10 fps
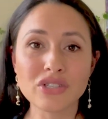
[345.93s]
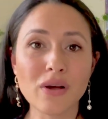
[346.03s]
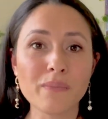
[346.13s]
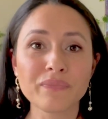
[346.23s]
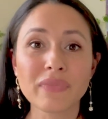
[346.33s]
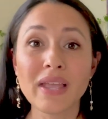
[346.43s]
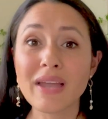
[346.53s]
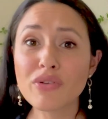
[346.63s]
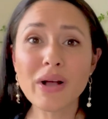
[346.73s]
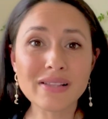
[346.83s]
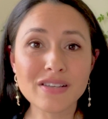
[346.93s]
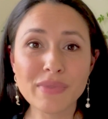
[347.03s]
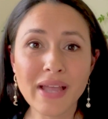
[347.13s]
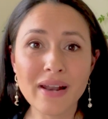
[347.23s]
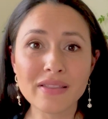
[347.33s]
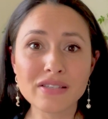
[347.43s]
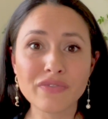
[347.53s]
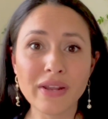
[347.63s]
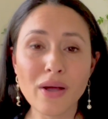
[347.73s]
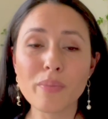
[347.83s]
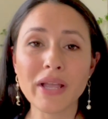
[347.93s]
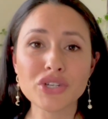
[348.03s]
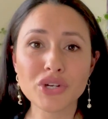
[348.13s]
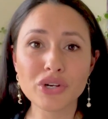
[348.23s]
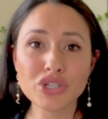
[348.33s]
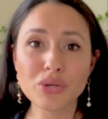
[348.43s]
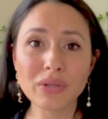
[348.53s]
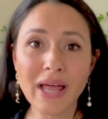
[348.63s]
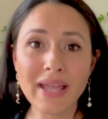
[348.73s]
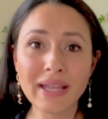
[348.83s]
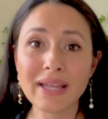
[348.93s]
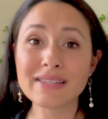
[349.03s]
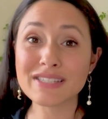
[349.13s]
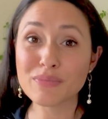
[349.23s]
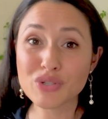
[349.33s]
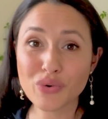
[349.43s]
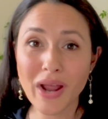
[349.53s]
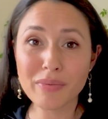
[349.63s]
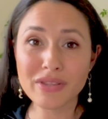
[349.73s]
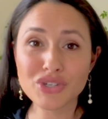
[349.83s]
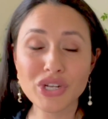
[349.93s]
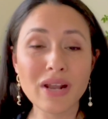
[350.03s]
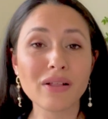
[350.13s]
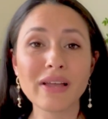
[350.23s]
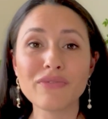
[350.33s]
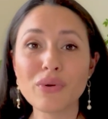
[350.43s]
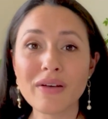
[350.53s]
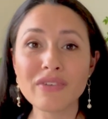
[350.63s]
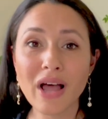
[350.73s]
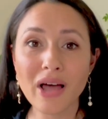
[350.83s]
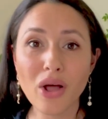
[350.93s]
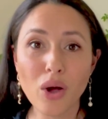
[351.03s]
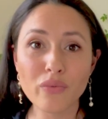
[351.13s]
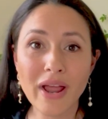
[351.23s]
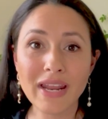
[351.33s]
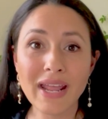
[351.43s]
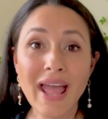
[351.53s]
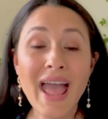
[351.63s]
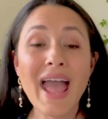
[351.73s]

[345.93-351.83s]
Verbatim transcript: So, if you got something out of this video, make sure to like it, subscribe to this channel if you have not already,